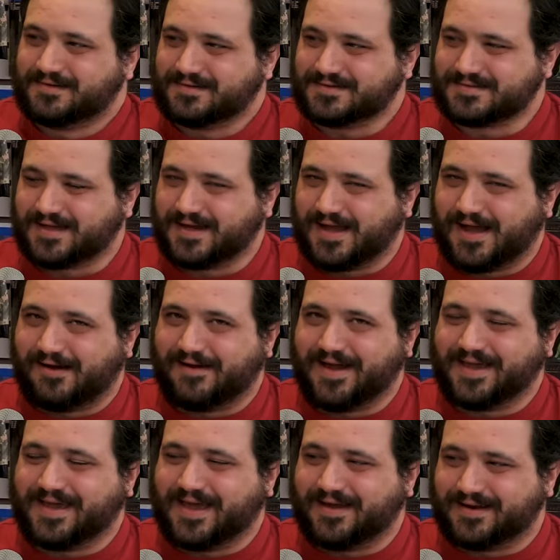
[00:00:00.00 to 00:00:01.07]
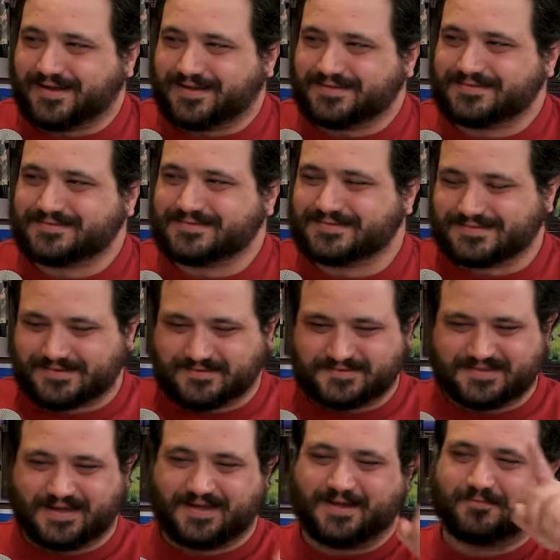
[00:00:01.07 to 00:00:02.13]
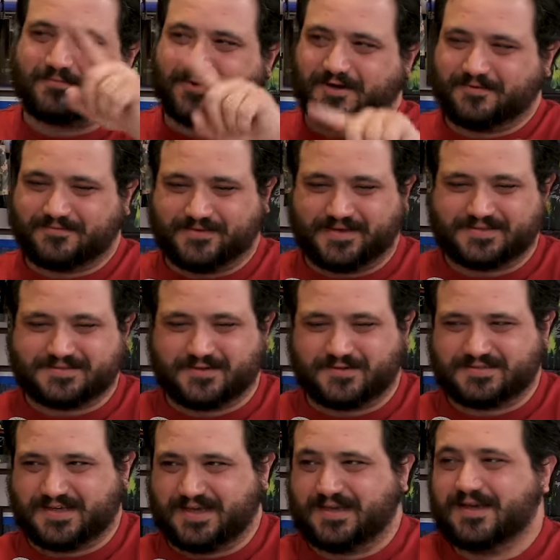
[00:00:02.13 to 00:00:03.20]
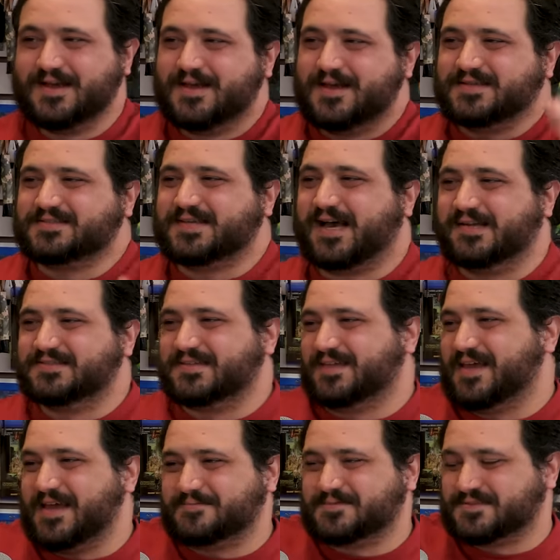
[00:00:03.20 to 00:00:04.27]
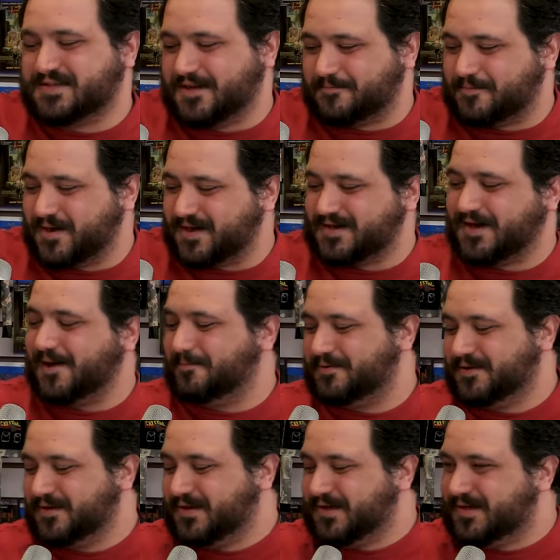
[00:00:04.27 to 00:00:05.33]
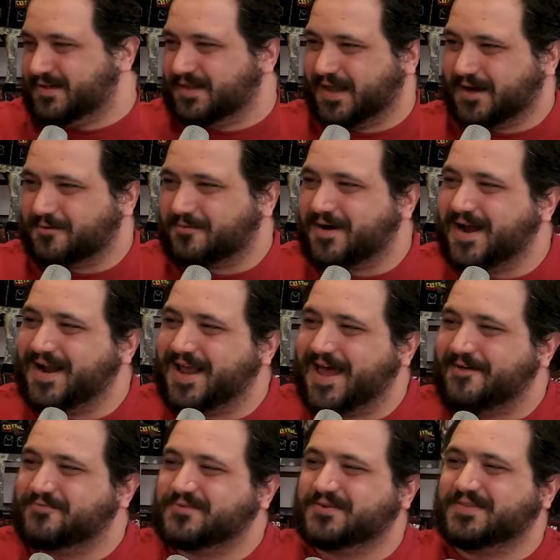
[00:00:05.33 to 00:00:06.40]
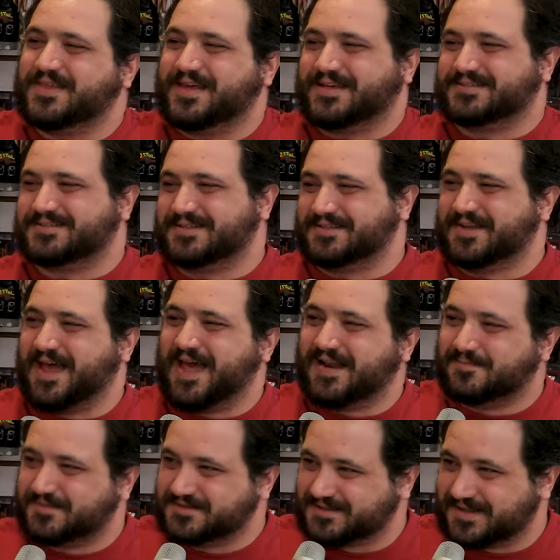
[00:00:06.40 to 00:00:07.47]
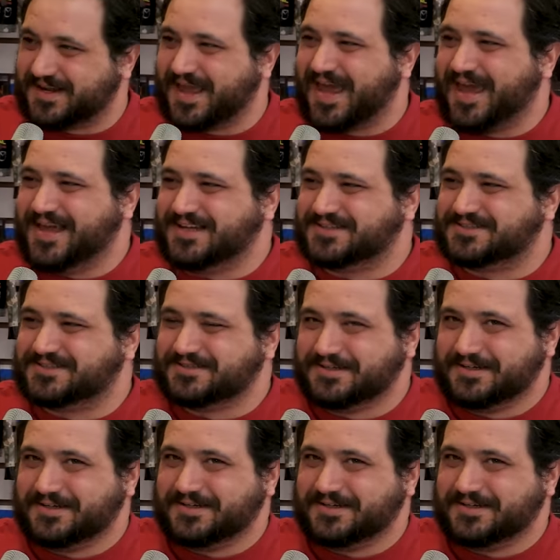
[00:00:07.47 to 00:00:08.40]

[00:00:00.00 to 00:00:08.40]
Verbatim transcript: It's like, oh, I get it. So it's like a perfect. So it's like Silence of the Lambs is gonna pick up like right after this, and Hannibal's gonna age